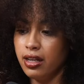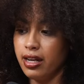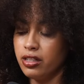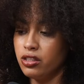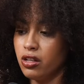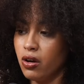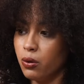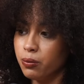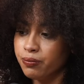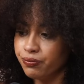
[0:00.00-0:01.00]
And
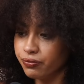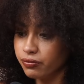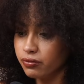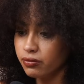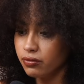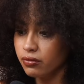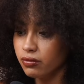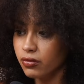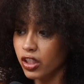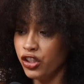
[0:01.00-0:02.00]
so
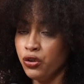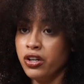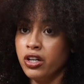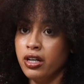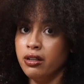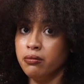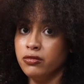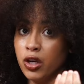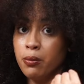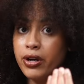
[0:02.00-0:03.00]
you could,
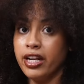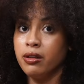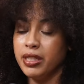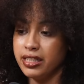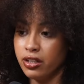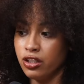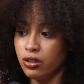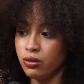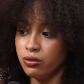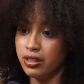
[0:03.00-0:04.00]
your brain could be telling
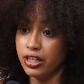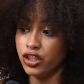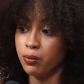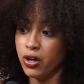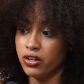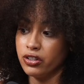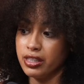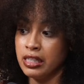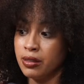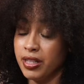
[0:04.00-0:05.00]
you that your partner
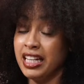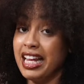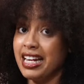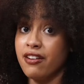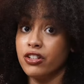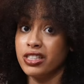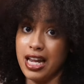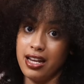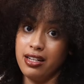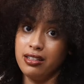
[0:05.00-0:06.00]
said something they never
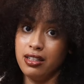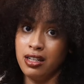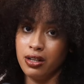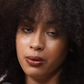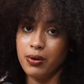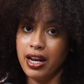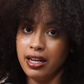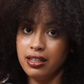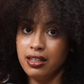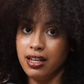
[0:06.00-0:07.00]
said,
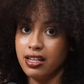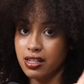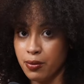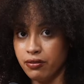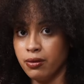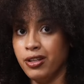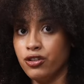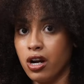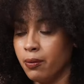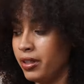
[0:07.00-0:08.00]
right? That's coming from the
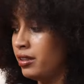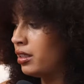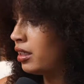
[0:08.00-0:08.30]
trauma.